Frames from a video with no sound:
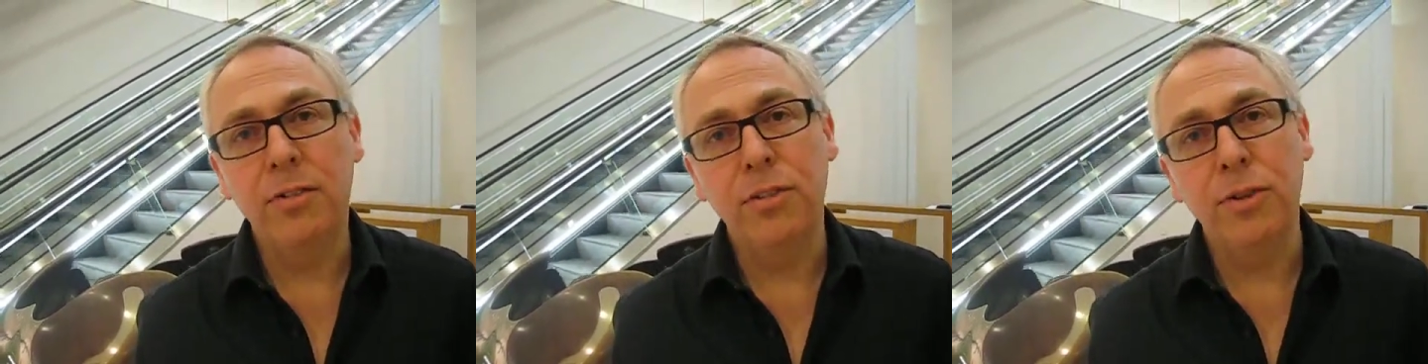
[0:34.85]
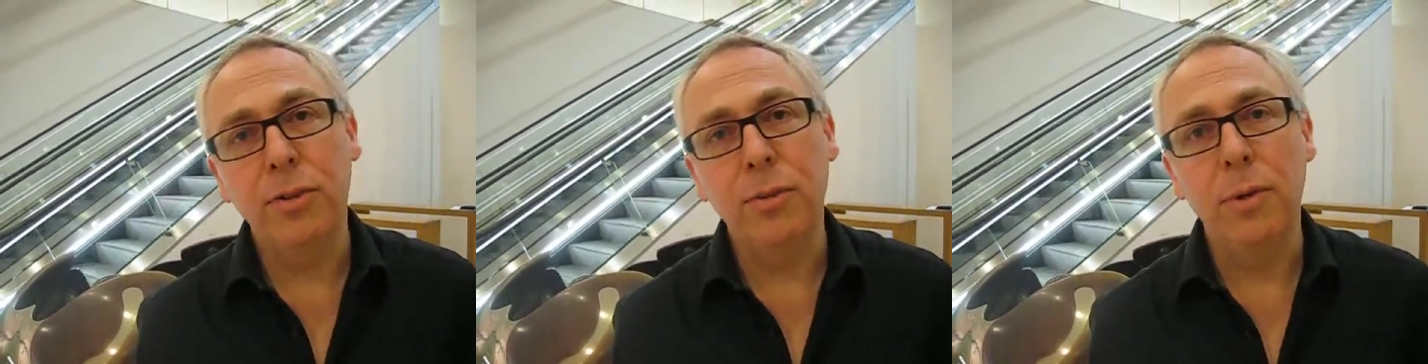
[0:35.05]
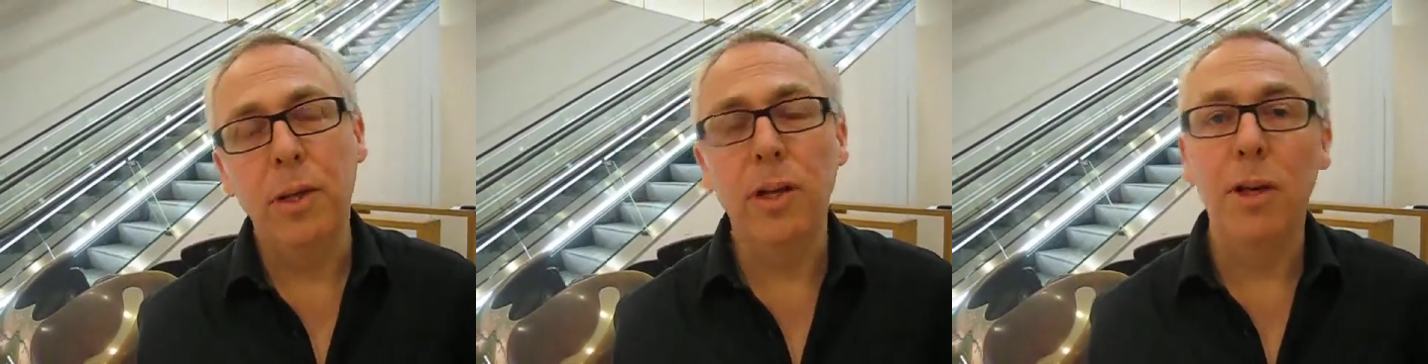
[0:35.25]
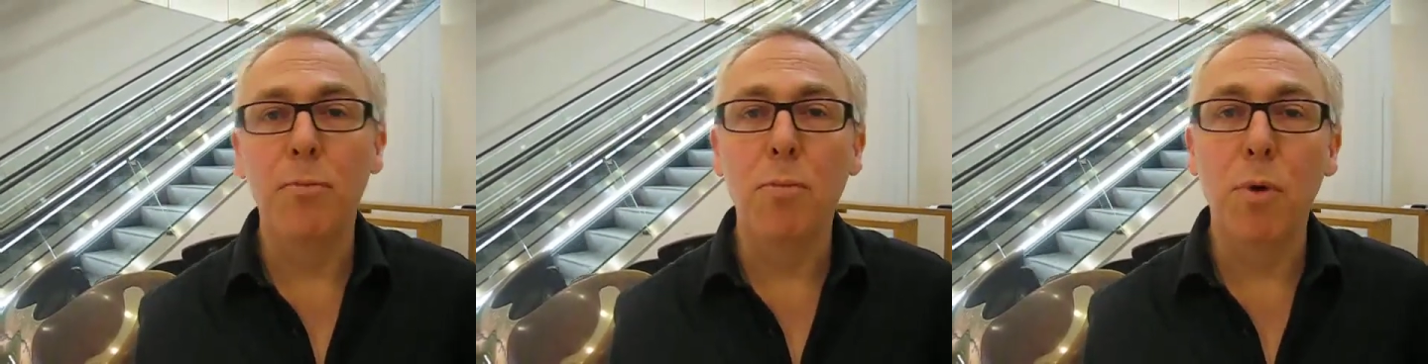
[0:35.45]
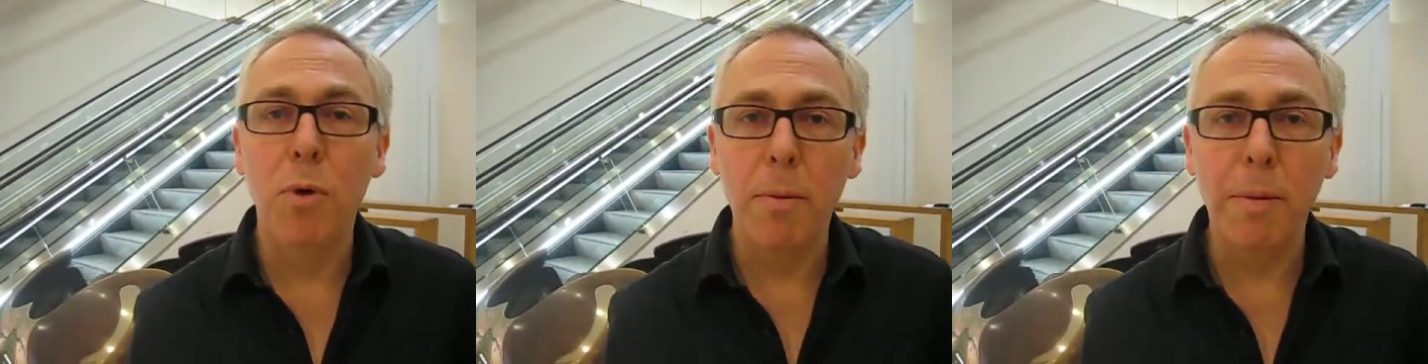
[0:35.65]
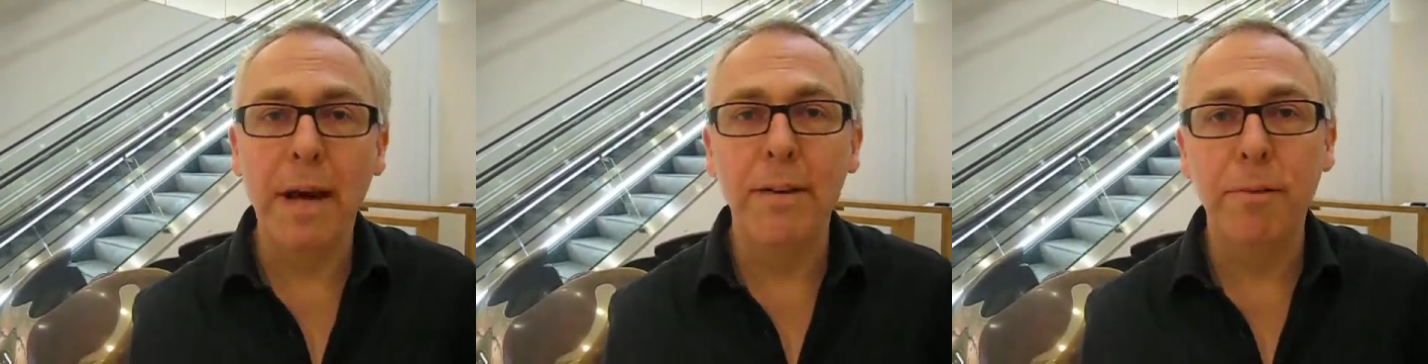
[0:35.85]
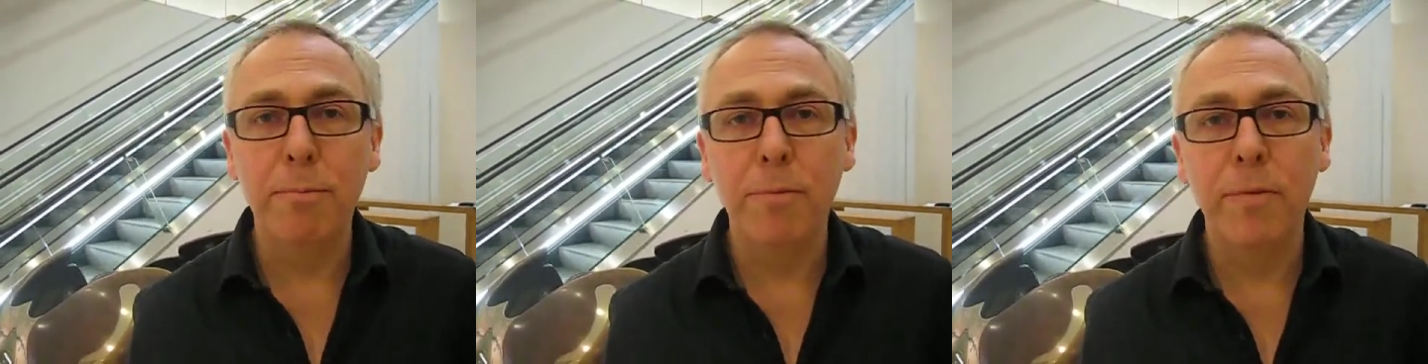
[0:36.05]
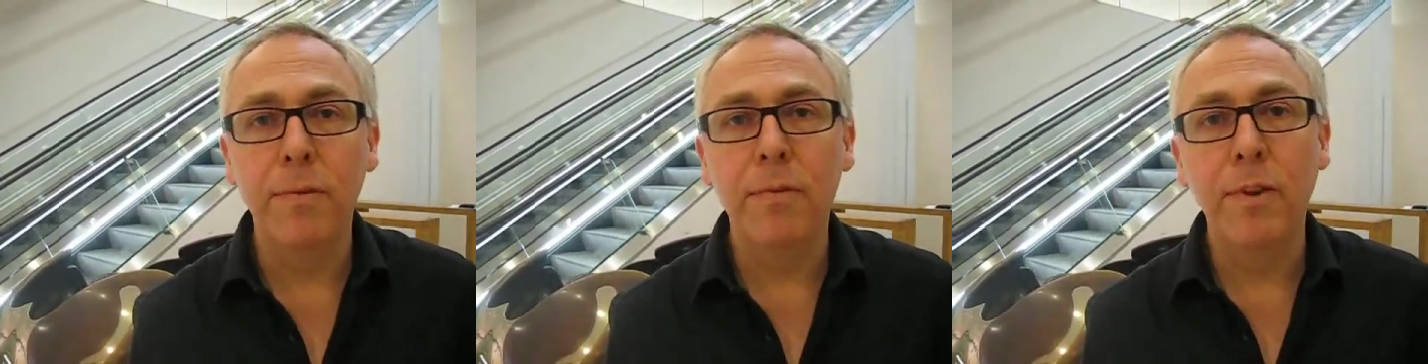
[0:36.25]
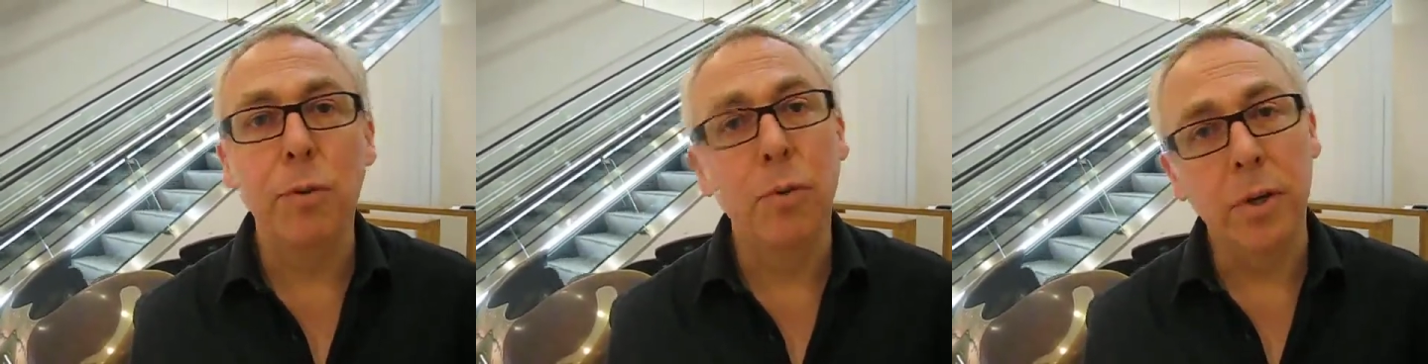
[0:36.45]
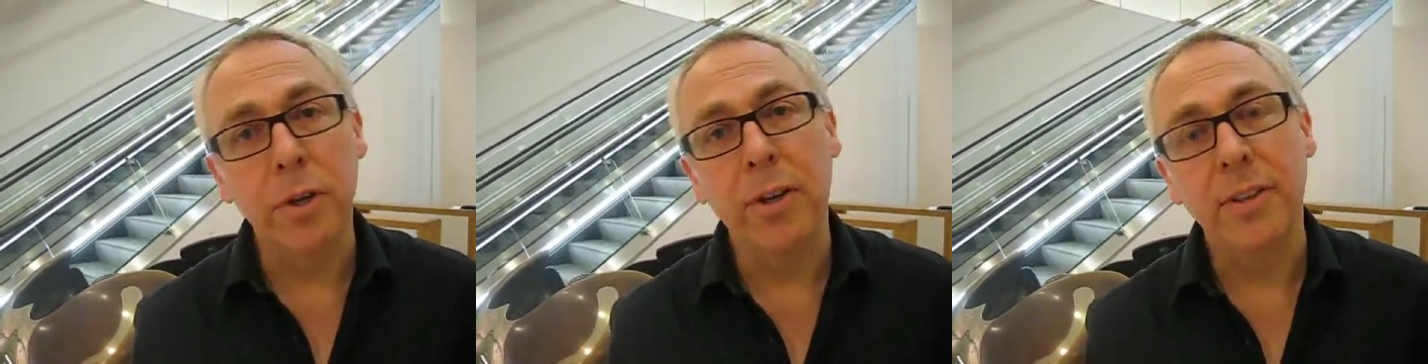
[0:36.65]
to learn more about the
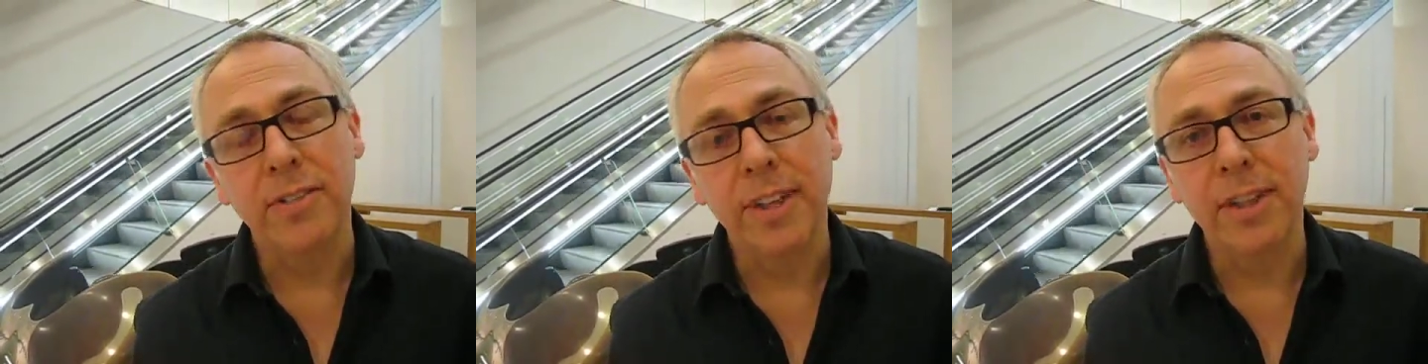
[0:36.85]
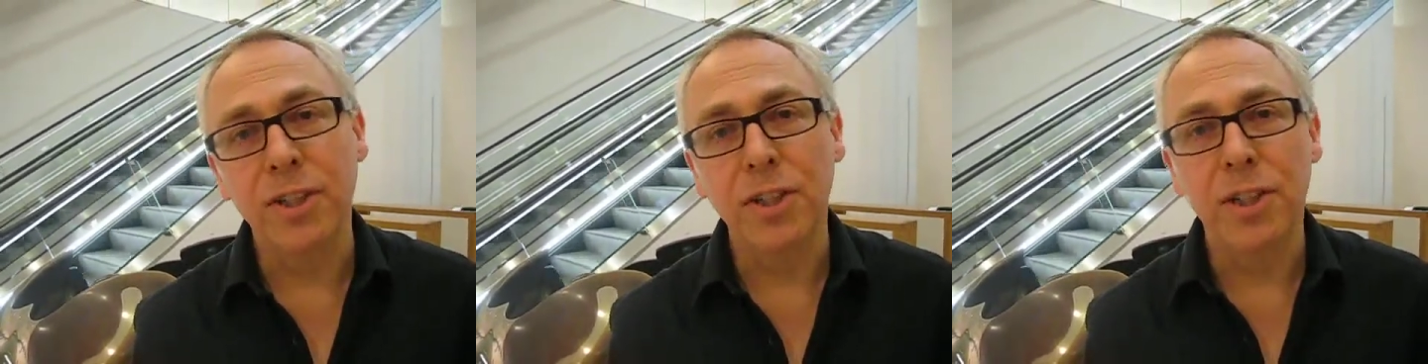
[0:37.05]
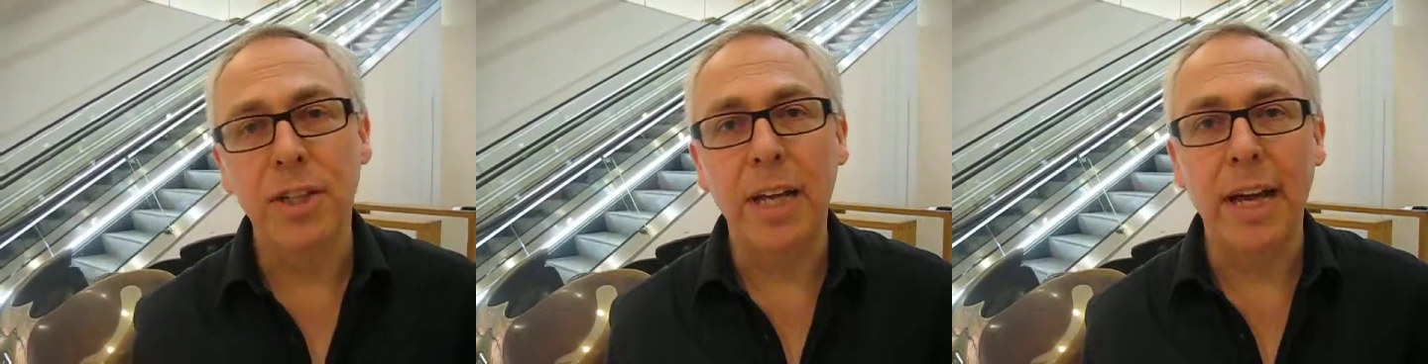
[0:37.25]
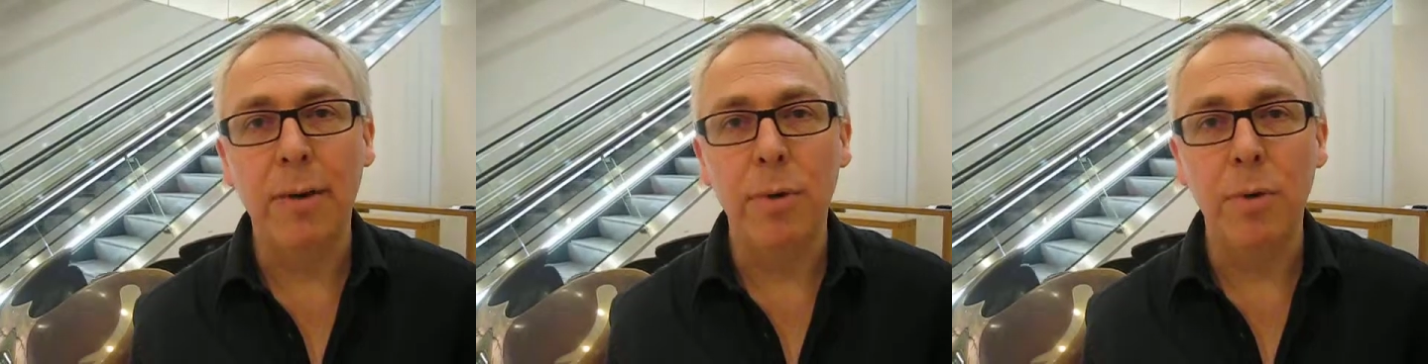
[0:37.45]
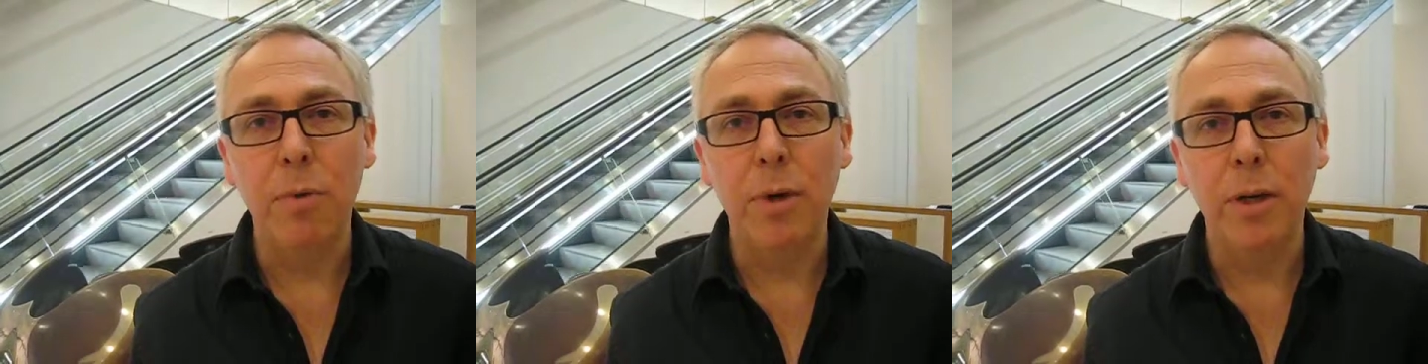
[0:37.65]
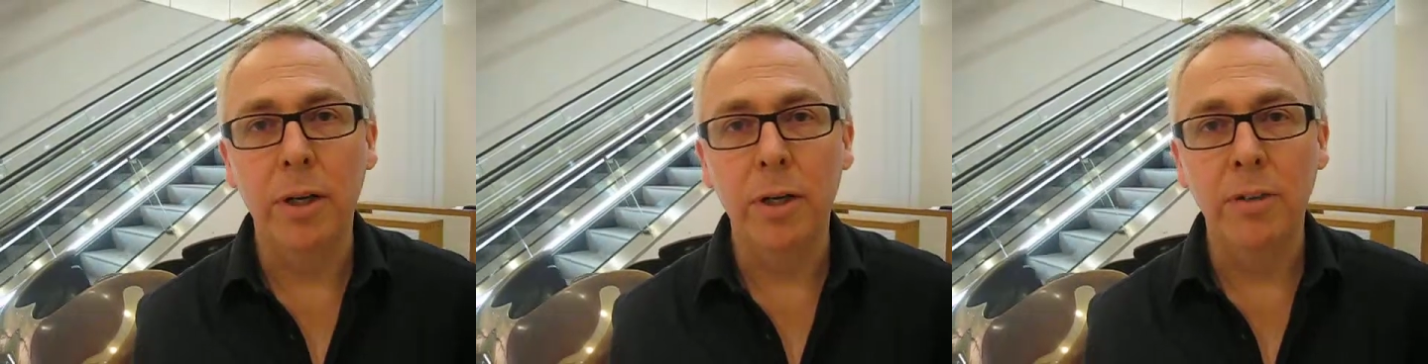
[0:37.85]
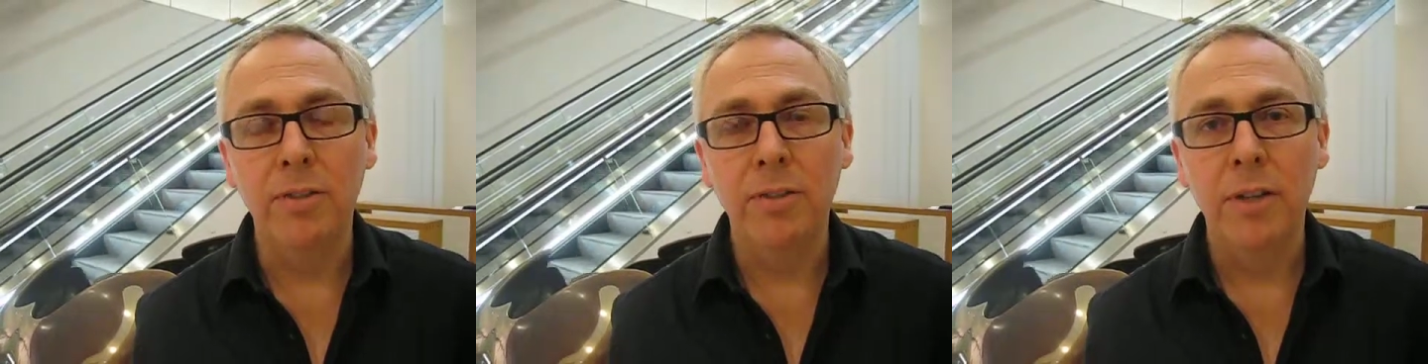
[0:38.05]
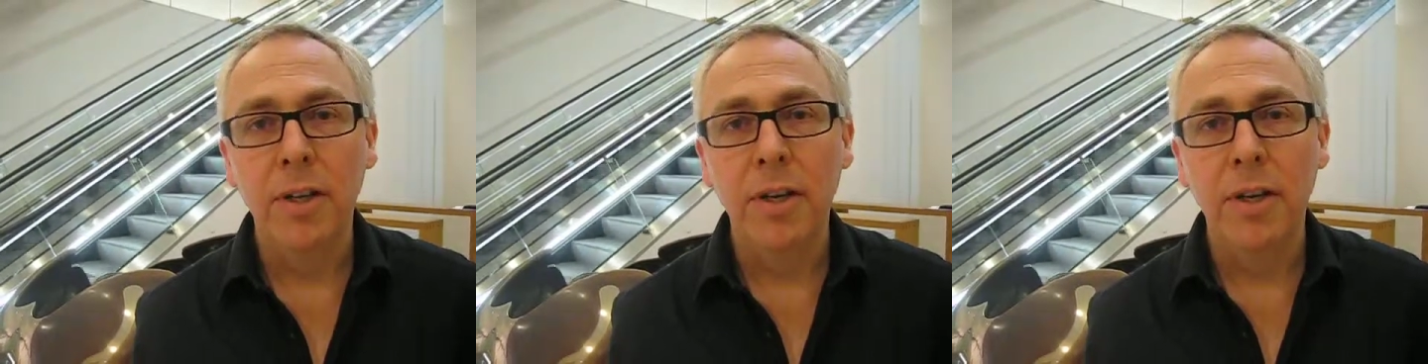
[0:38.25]
organisation and how it works.